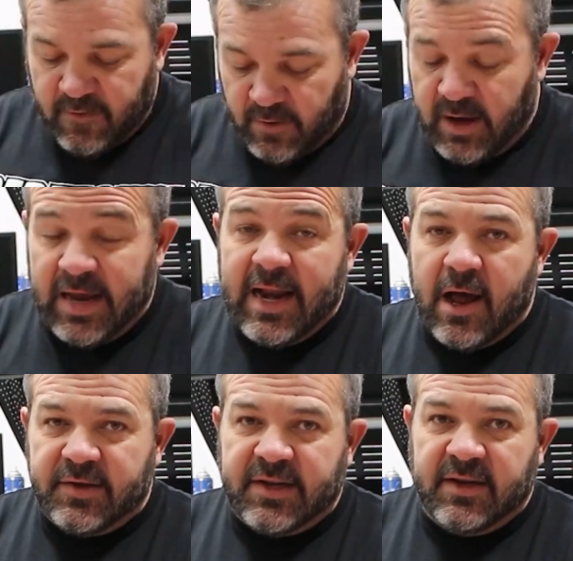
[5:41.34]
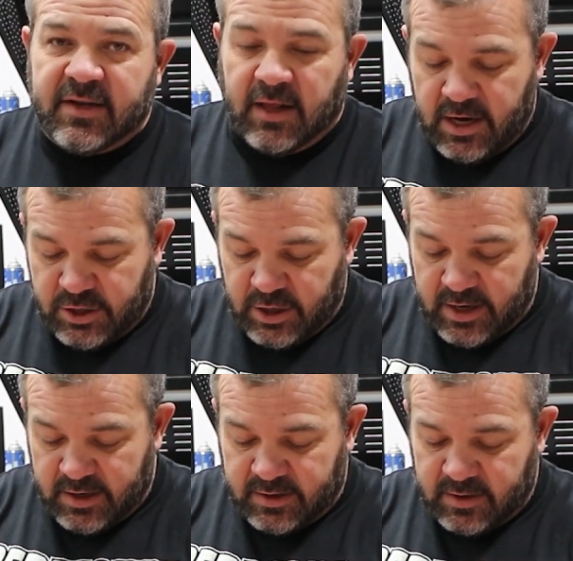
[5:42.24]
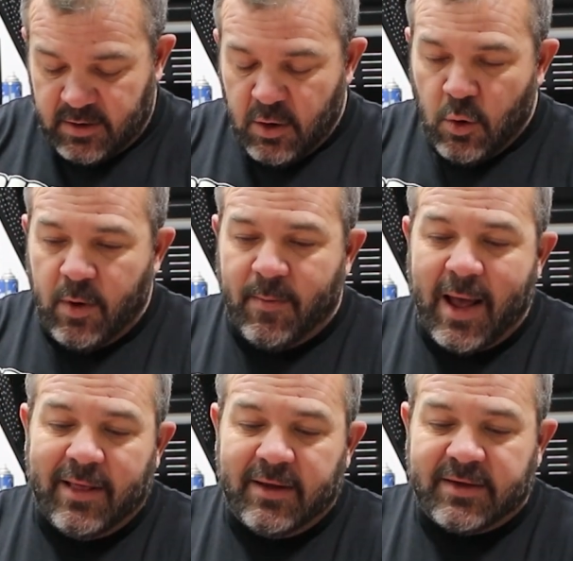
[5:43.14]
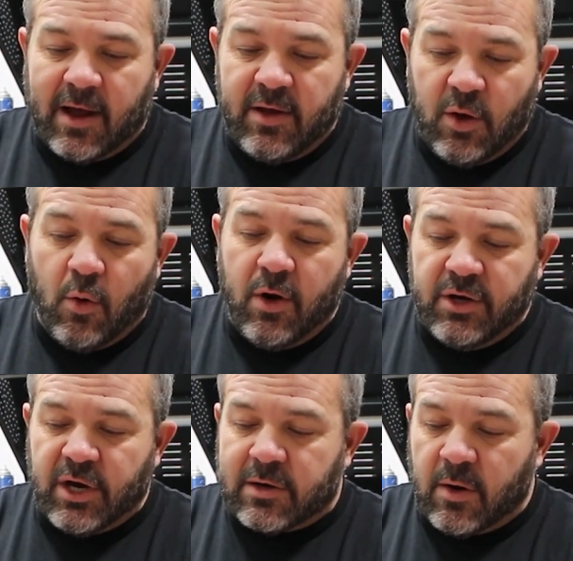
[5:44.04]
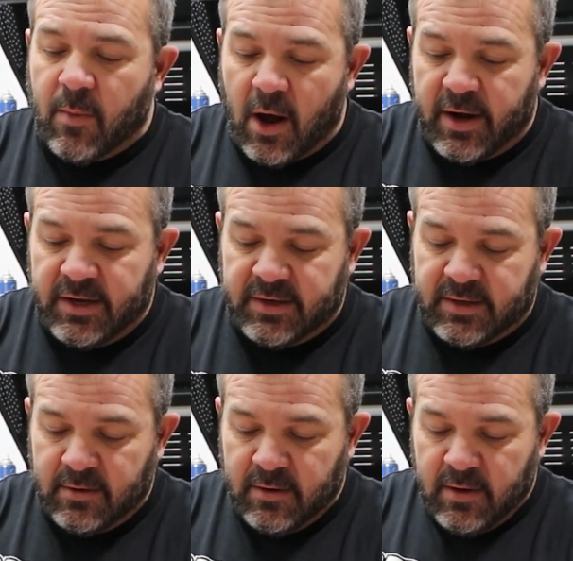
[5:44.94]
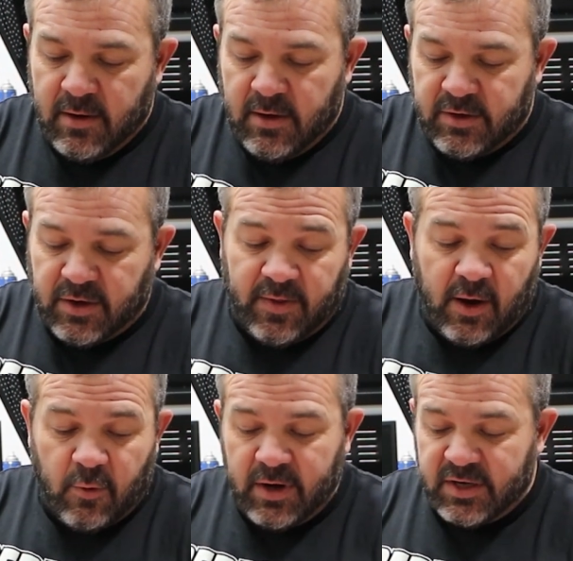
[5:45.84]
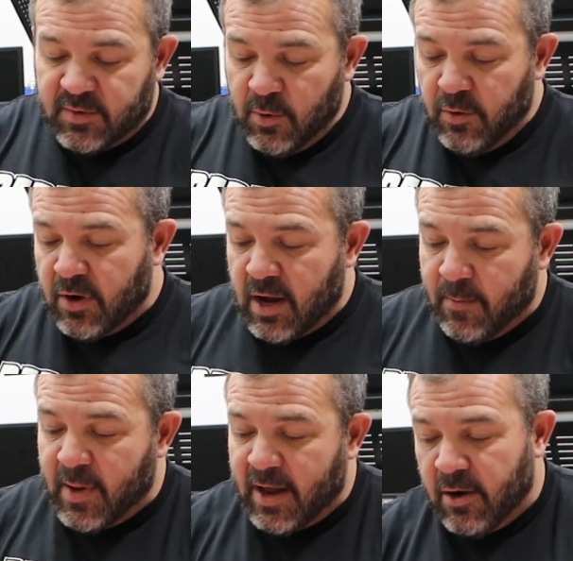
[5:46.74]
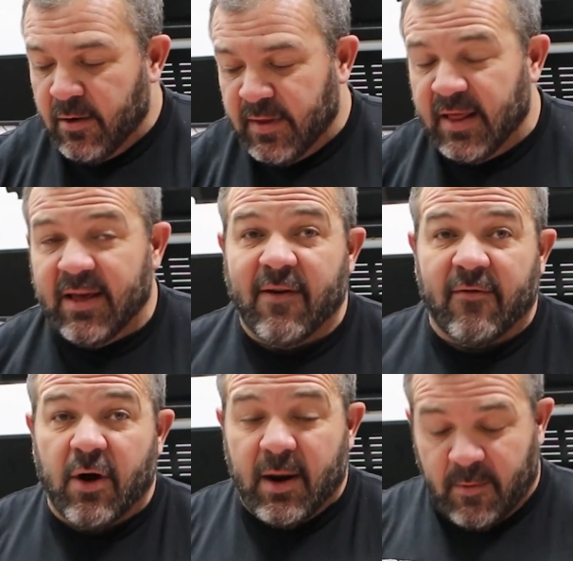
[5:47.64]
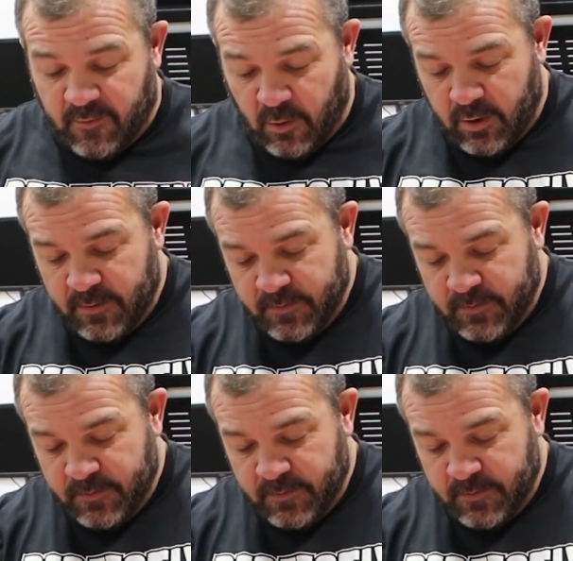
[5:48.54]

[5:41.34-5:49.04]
for in-house installation is we balance out your injector bodies so they'll run smoother and better than they've ever ran before.